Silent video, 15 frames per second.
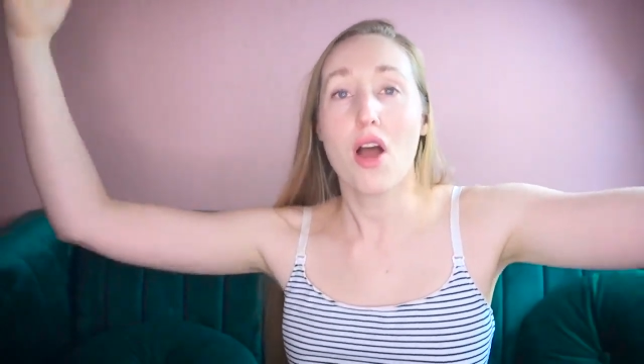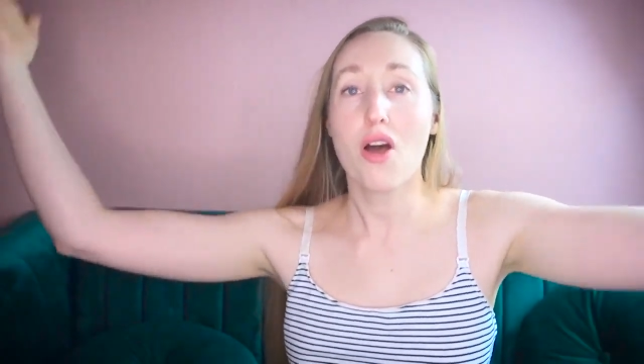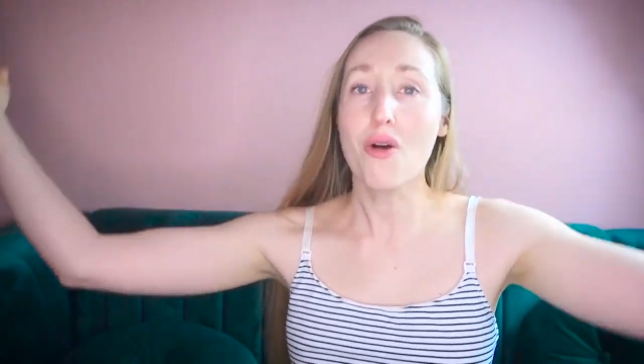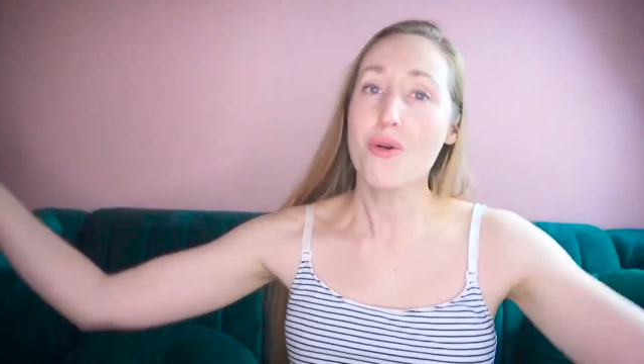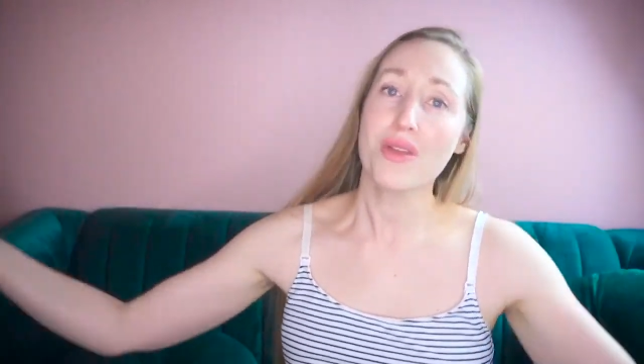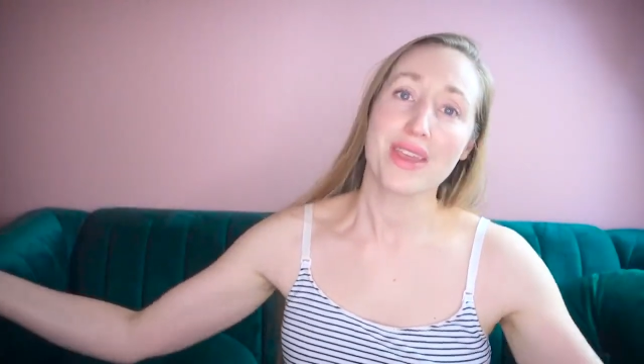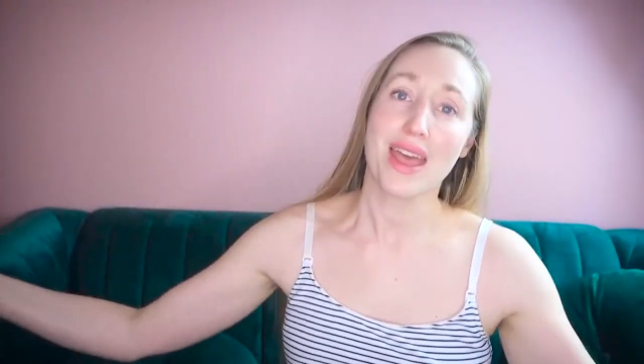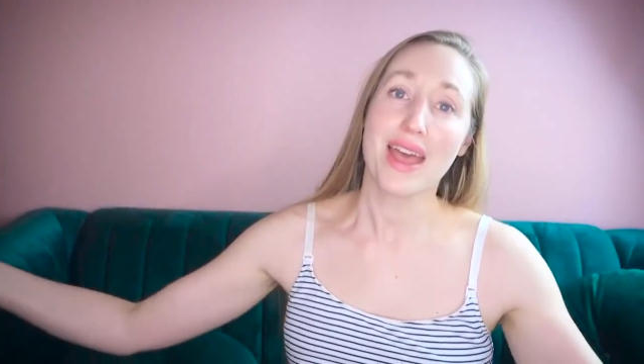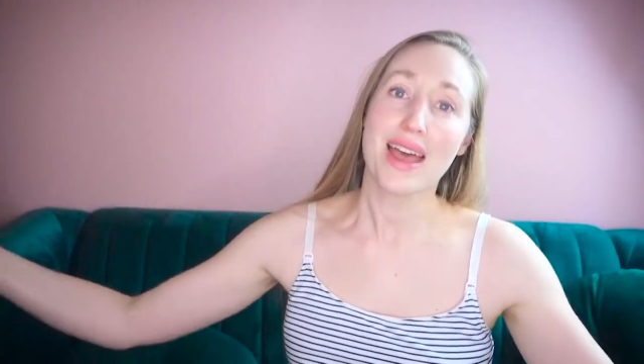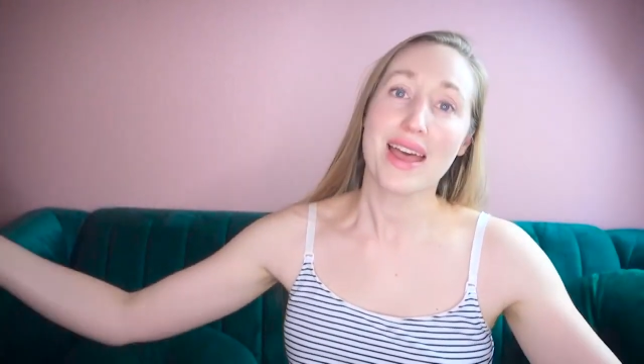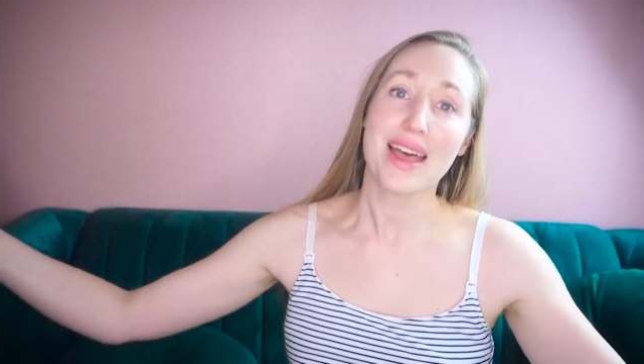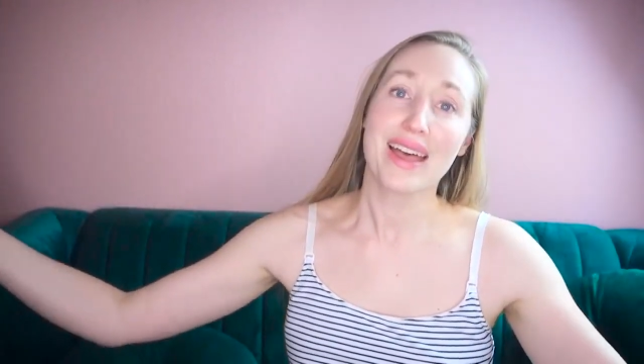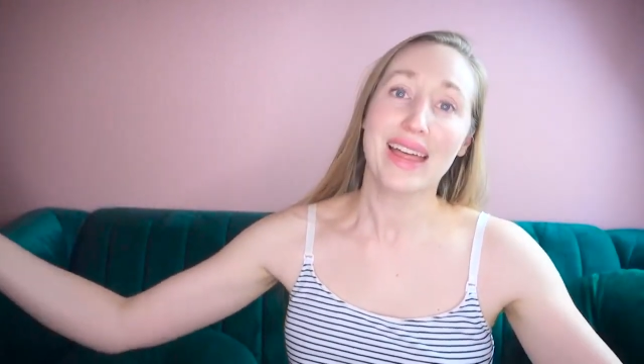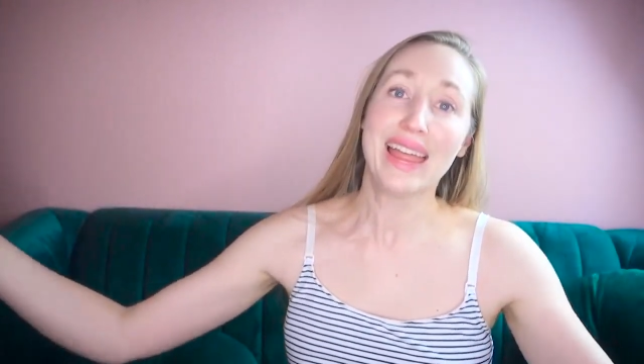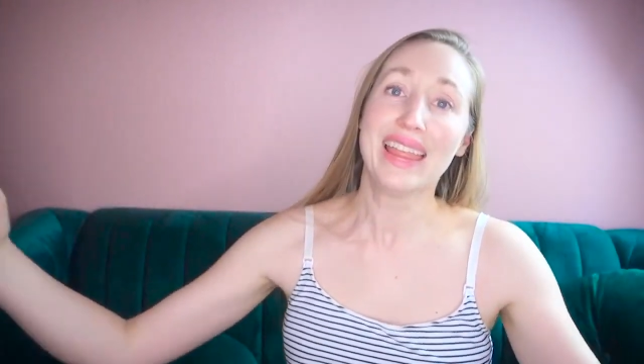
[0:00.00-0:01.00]
Oh,
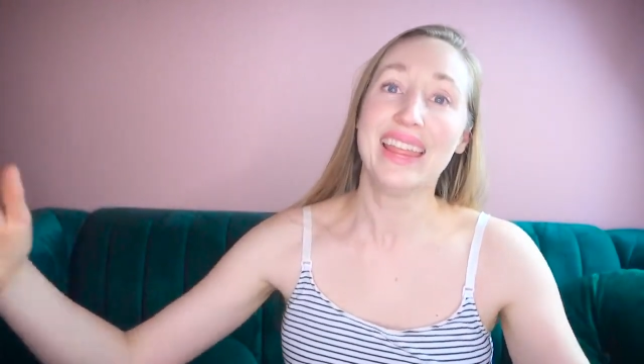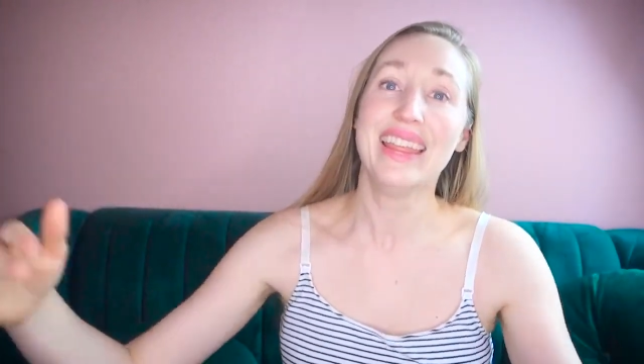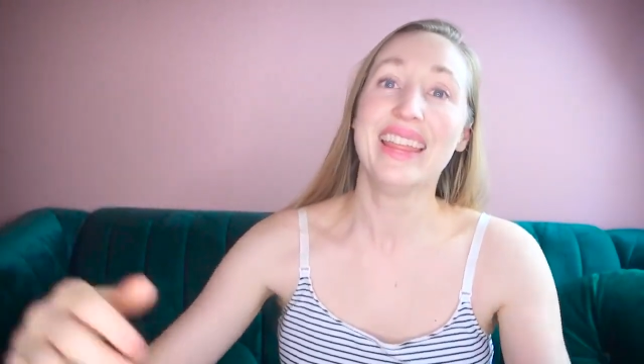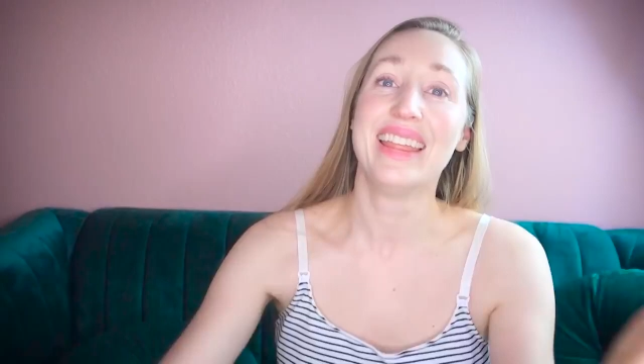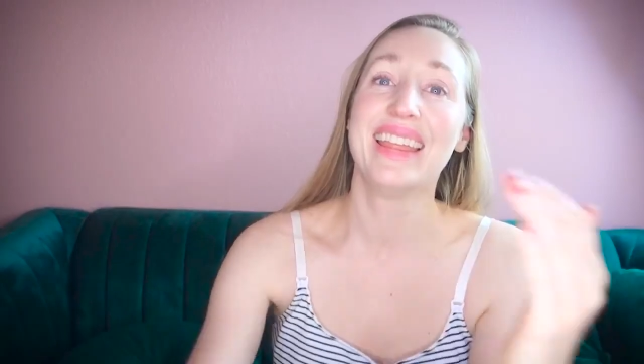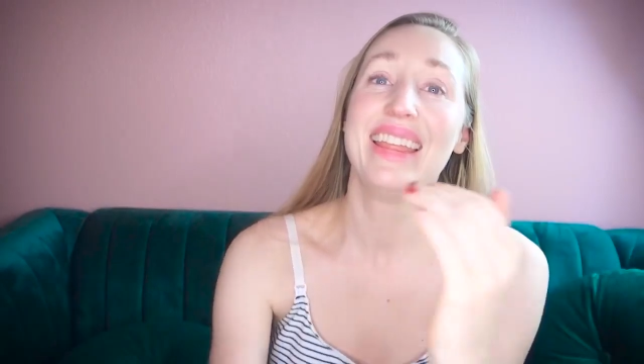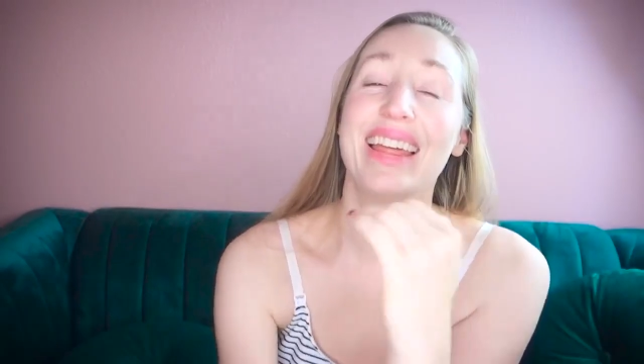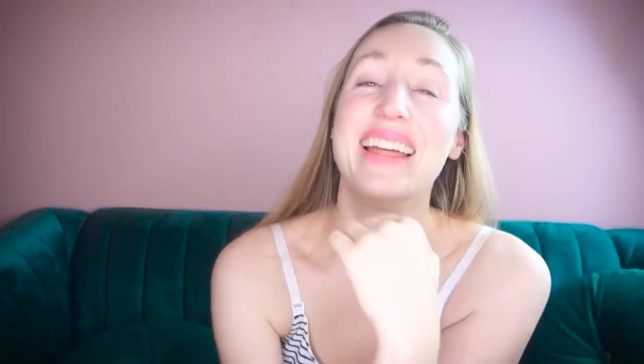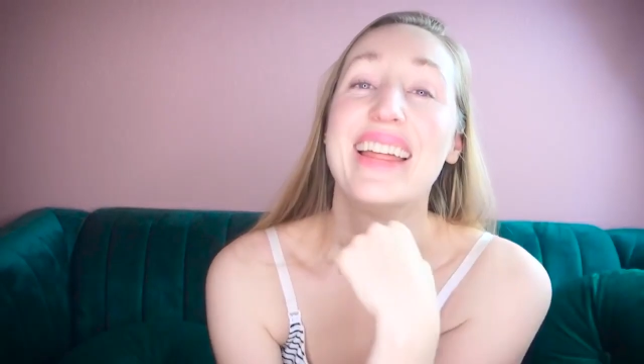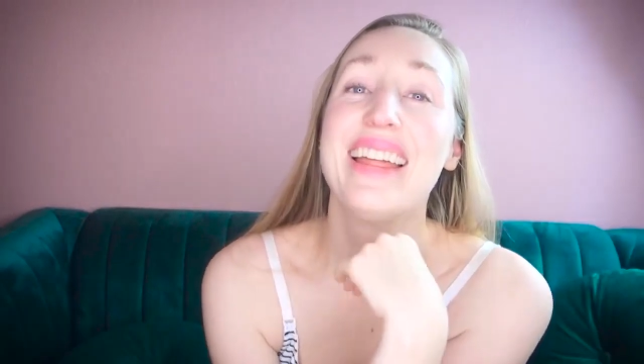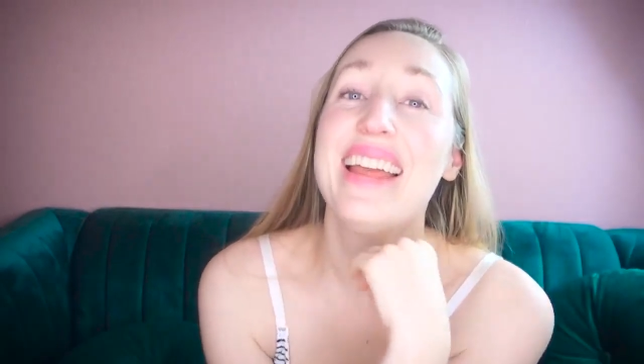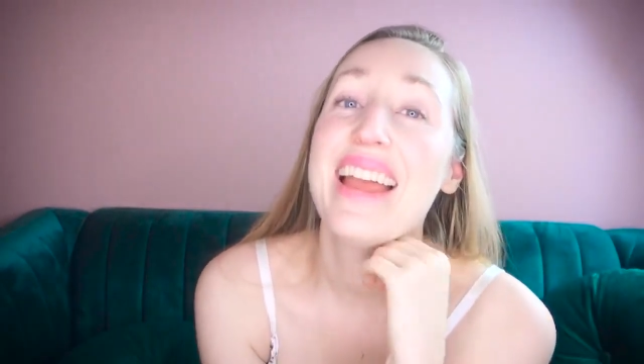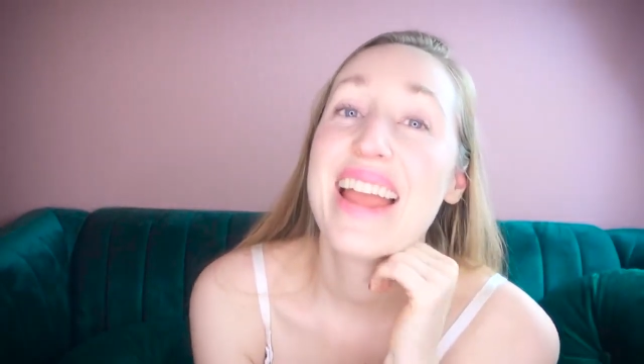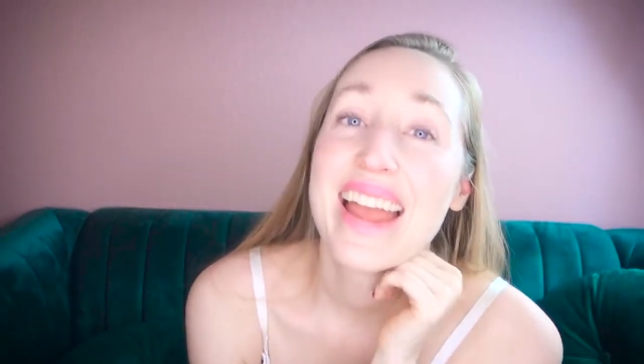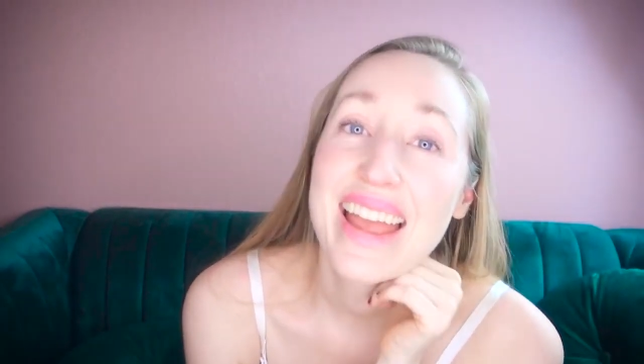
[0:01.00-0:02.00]
yeah.
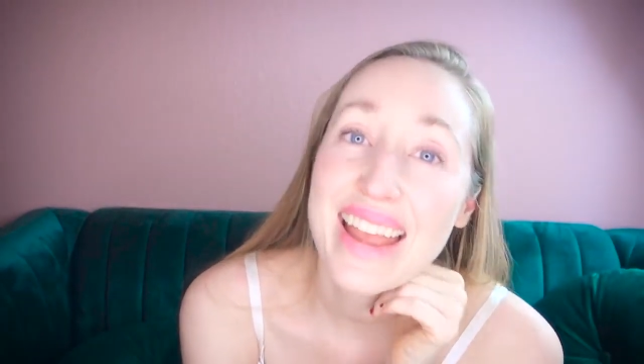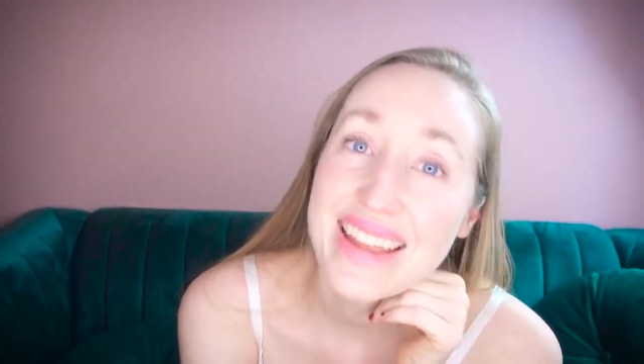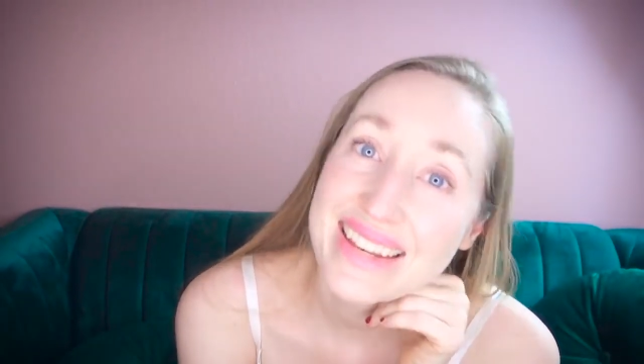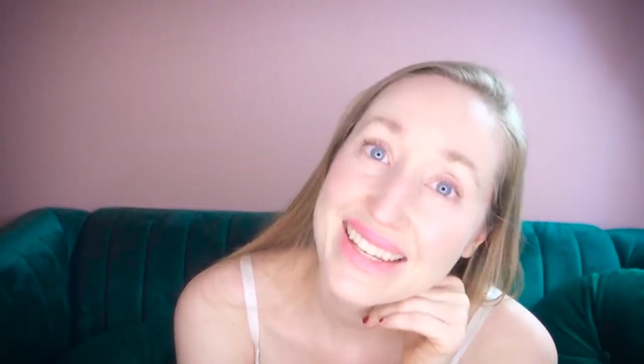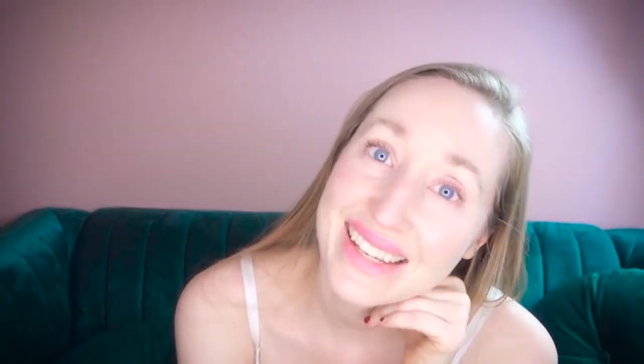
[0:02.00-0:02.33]
Hey,